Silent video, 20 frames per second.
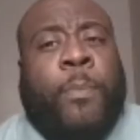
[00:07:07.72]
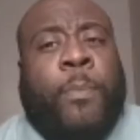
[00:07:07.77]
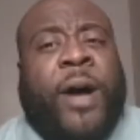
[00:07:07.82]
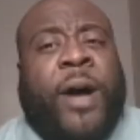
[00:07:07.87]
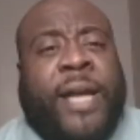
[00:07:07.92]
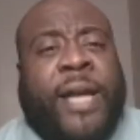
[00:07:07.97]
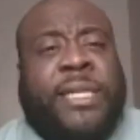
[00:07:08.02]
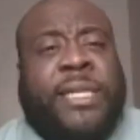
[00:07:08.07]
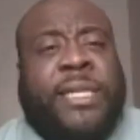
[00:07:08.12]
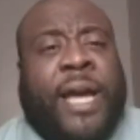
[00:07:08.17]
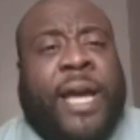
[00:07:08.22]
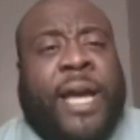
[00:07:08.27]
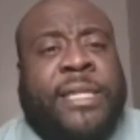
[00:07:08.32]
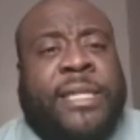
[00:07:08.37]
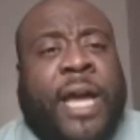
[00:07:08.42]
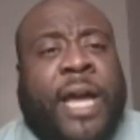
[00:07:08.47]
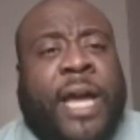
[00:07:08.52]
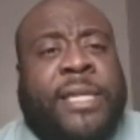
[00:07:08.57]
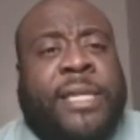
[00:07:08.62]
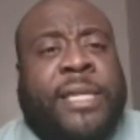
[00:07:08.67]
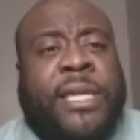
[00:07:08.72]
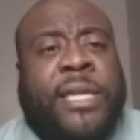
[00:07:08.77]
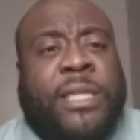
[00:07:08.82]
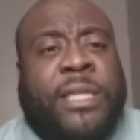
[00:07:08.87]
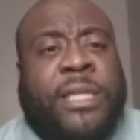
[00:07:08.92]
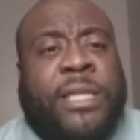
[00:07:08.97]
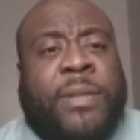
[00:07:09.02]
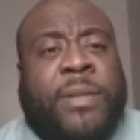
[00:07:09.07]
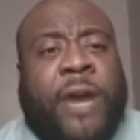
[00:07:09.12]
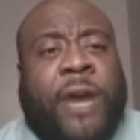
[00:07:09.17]
I see
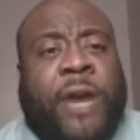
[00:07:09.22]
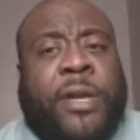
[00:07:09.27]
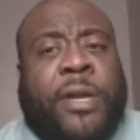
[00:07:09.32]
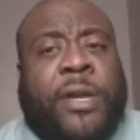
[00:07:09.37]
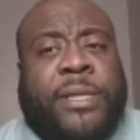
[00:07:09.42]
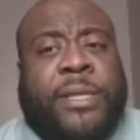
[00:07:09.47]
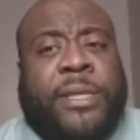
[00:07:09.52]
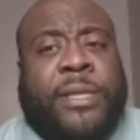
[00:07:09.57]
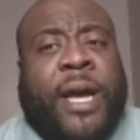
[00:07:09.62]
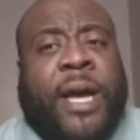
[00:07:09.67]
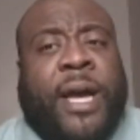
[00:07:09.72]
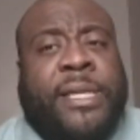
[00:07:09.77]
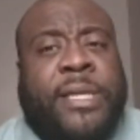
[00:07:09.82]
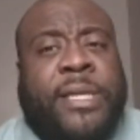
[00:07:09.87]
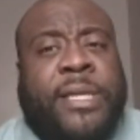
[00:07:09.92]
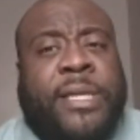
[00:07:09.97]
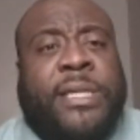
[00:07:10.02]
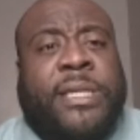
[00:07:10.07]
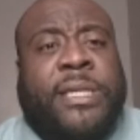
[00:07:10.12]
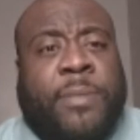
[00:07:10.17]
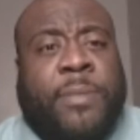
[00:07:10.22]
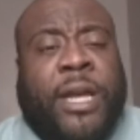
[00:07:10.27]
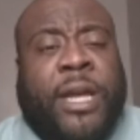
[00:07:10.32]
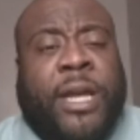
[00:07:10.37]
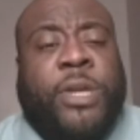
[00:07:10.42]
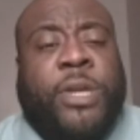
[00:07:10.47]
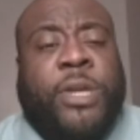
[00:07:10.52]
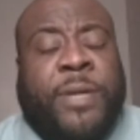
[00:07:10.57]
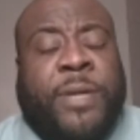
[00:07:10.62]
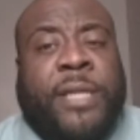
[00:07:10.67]
similarities. I see the
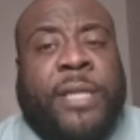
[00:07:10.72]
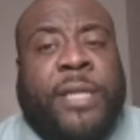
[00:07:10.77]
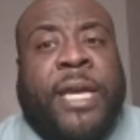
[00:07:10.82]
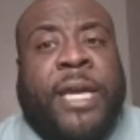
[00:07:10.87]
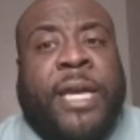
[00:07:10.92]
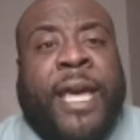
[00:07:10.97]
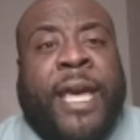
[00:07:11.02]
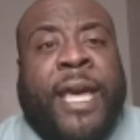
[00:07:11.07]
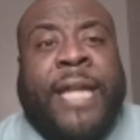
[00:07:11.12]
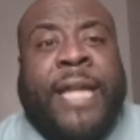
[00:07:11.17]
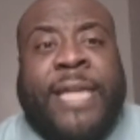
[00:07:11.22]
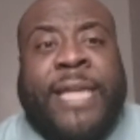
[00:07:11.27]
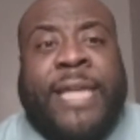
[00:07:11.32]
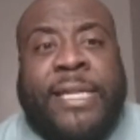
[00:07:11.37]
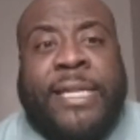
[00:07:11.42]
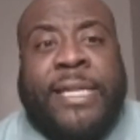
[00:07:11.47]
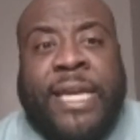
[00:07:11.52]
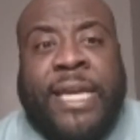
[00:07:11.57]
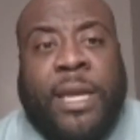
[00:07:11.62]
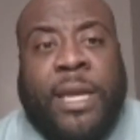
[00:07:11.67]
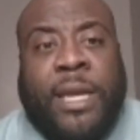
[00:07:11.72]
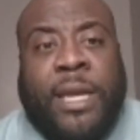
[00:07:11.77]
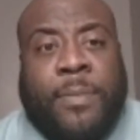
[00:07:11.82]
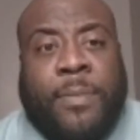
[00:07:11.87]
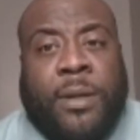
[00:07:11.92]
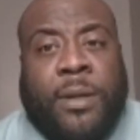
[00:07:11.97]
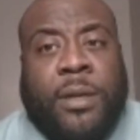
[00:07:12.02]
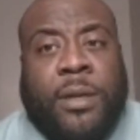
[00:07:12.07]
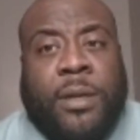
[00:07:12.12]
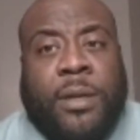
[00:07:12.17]
similarities because it's a
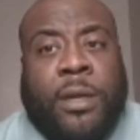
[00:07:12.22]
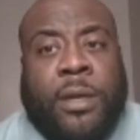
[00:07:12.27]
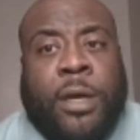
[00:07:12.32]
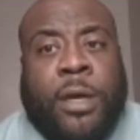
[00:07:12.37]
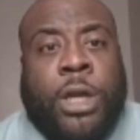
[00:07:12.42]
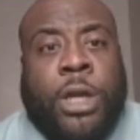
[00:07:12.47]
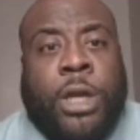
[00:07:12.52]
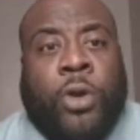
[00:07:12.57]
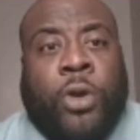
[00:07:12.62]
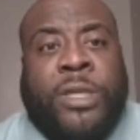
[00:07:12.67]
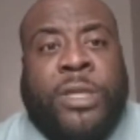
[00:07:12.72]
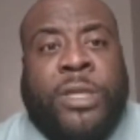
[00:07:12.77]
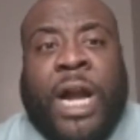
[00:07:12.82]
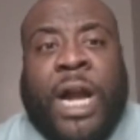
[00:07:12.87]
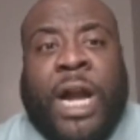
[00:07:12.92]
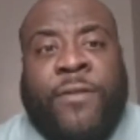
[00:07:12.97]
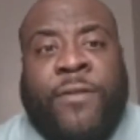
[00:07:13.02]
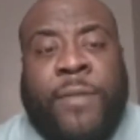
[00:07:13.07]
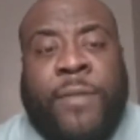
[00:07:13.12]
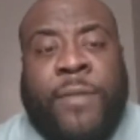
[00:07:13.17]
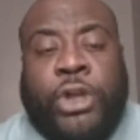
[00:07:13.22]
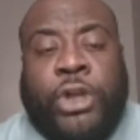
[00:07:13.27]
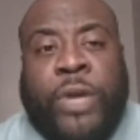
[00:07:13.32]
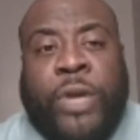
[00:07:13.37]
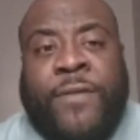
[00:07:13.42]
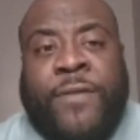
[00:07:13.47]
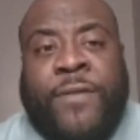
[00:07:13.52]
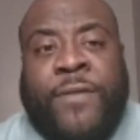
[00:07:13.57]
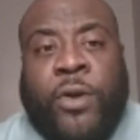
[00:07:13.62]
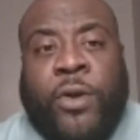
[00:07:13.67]
team. Donovan Mitchell,
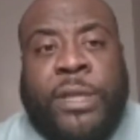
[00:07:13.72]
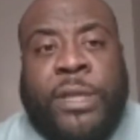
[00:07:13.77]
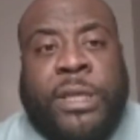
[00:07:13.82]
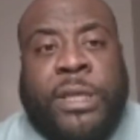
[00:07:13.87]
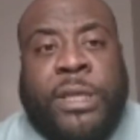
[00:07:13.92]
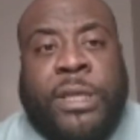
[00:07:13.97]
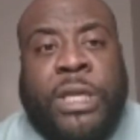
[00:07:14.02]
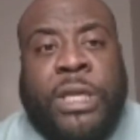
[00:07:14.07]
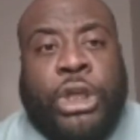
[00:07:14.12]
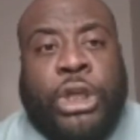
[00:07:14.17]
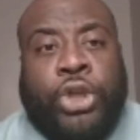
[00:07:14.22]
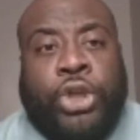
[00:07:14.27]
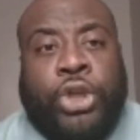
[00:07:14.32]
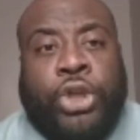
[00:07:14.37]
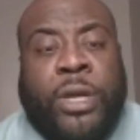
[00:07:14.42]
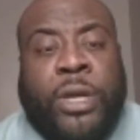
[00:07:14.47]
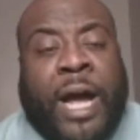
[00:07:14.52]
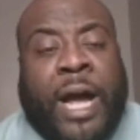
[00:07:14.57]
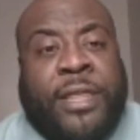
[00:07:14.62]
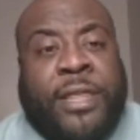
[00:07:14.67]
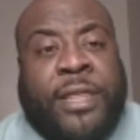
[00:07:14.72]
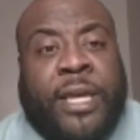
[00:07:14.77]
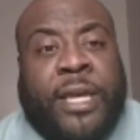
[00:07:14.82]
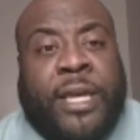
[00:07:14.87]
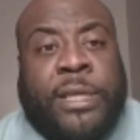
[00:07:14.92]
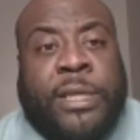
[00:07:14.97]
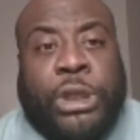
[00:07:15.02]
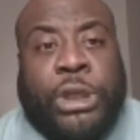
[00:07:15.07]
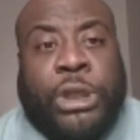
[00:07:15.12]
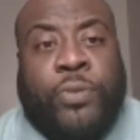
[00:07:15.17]
even though I think
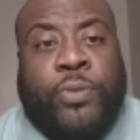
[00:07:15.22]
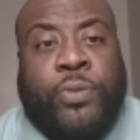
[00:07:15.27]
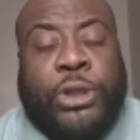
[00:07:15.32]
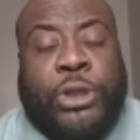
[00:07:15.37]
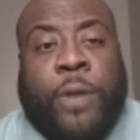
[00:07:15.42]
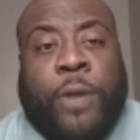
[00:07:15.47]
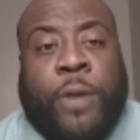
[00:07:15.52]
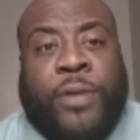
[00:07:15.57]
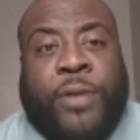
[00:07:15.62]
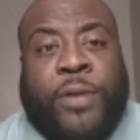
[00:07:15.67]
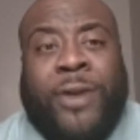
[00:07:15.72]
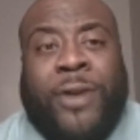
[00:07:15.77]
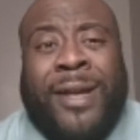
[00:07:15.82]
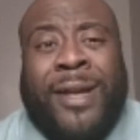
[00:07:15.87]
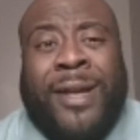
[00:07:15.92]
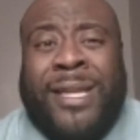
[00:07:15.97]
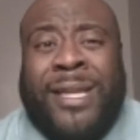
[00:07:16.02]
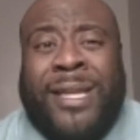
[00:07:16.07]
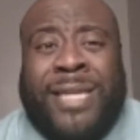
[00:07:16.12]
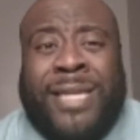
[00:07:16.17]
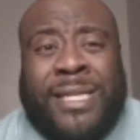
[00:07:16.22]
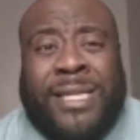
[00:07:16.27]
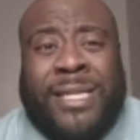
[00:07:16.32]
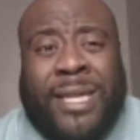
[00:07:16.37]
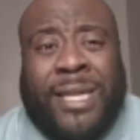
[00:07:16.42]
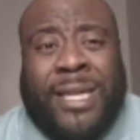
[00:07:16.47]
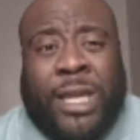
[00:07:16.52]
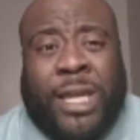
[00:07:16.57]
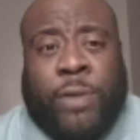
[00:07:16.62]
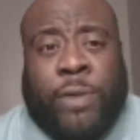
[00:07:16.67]
he's a superstar player, doesn't
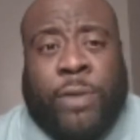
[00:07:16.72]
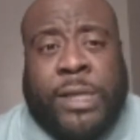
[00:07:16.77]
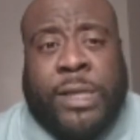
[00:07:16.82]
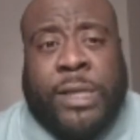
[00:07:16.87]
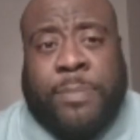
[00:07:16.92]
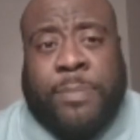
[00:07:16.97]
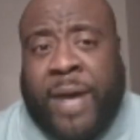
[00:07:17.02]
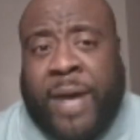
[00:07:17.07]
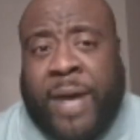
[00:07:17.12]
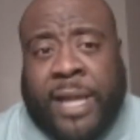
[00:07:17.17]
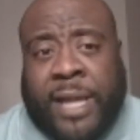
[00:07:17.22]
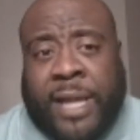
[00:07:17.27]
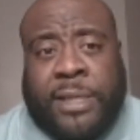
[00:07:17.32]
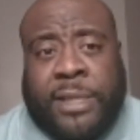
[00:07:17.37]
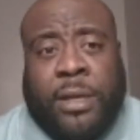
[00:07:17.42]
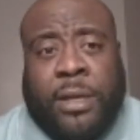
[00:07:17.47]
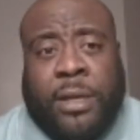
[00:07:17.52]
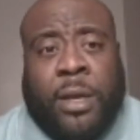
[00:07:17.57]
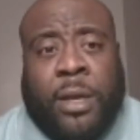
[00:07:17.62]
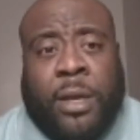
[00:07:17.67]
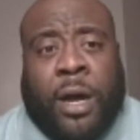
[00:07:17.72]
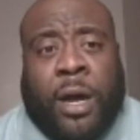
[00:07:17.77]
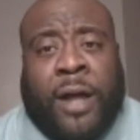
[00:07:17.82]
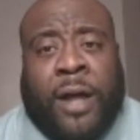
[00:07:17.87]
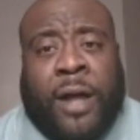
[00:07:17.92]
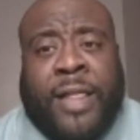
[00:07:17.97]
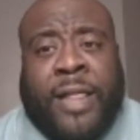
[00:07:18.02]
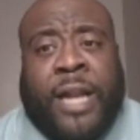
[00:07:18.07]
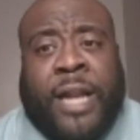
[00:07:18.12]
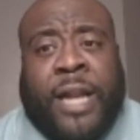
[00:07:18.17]
get the respect a
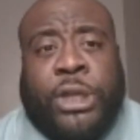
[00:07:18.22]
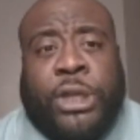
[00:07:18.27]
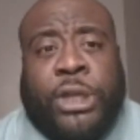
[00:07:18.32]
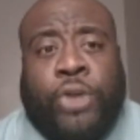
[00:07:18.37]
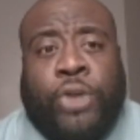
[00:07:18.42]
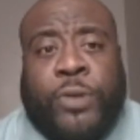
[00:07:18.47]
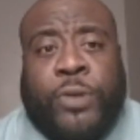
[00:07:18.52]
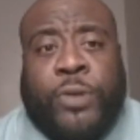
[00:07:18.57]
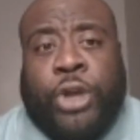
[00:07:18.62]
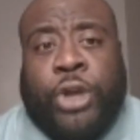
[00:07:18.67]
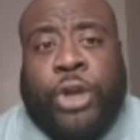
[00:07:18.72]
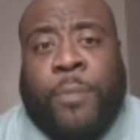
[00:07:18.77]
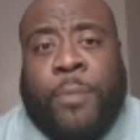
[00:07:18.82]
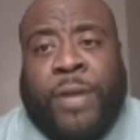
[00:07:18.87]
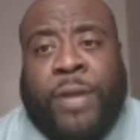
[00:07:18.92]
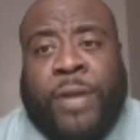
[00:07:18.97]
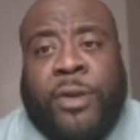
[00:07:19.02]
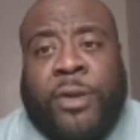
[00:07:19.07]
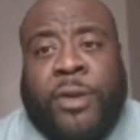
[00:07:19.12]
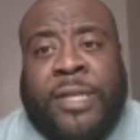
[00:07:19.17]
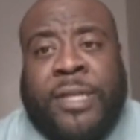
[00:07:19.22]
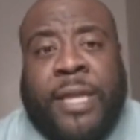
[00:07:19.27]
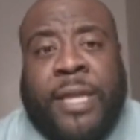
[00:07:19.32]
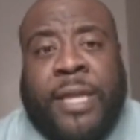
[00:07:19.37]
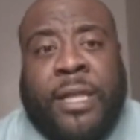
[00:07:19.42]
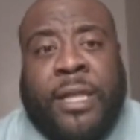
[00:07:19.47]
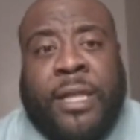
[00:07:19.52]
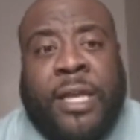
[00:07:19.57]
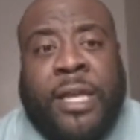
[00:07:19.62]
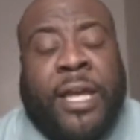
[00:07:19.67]
lot of superstar players get in
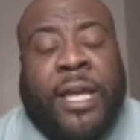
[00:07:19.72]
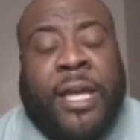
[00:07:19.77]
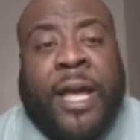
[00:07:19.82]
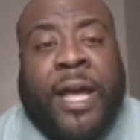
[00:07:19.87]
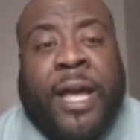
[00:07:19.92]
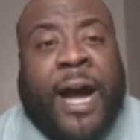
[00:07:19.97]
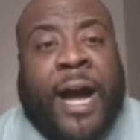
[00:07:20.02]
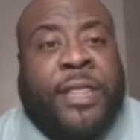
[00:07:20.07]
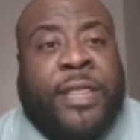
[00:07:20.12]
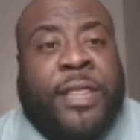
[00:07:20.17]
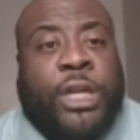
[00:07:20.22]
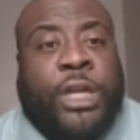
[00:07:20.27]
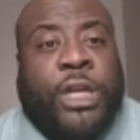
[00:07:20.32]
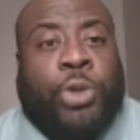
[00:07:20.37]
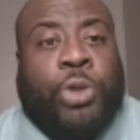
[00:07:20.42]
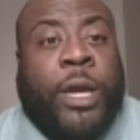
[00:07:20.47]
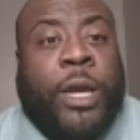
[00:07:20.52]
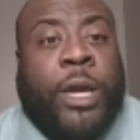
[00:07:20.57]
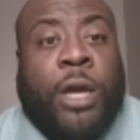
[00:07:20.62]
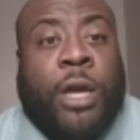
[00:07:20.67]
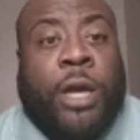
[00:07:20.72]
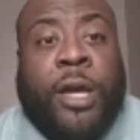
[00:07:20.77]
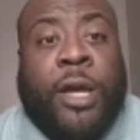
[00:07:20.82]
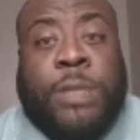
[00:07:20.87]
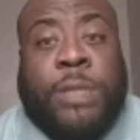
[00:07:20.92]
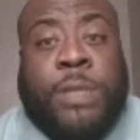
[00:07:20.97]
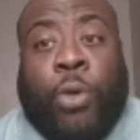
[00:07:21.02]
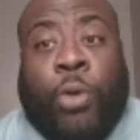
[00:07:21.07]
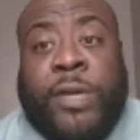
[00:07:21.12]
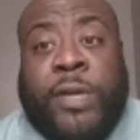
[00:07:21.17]
the league. I think Trae Young
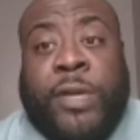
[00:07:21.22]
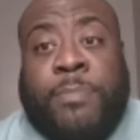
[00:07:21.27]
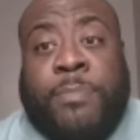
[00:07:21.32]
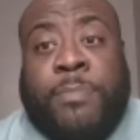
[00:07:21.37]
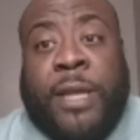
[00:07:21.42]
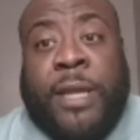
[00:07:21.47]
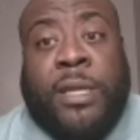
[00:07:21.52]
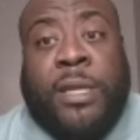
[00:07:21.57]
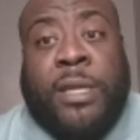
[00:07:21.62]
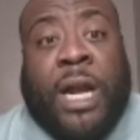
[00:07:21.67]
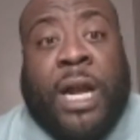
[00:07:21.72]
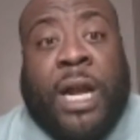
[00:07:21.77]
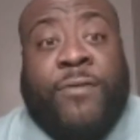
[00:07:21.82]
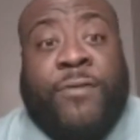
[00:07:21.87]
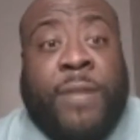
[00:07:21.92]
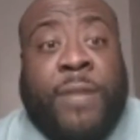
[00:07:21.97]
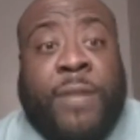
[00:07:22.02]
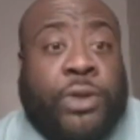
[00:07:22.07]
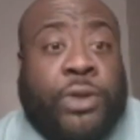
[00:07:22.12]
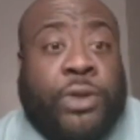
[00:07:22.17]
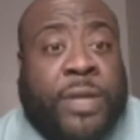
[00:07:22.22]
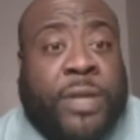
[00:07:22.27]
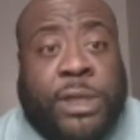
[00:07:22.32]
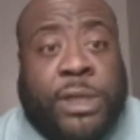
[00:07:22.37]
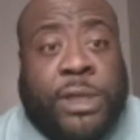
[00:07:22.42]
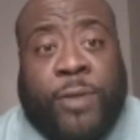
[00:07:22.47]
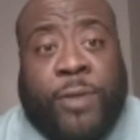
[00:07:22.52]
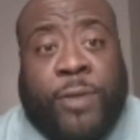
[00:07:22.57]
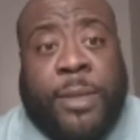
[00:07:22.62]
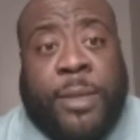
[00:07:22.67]
gets more respect than Donovan Mitchell
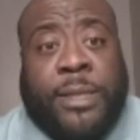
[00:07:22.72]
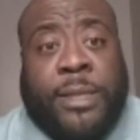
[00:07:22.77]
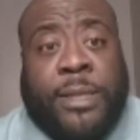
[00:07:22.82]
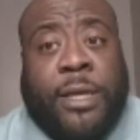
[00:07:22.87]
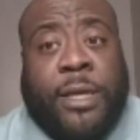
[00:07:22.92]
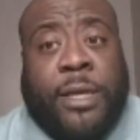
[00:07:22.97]
does around this league,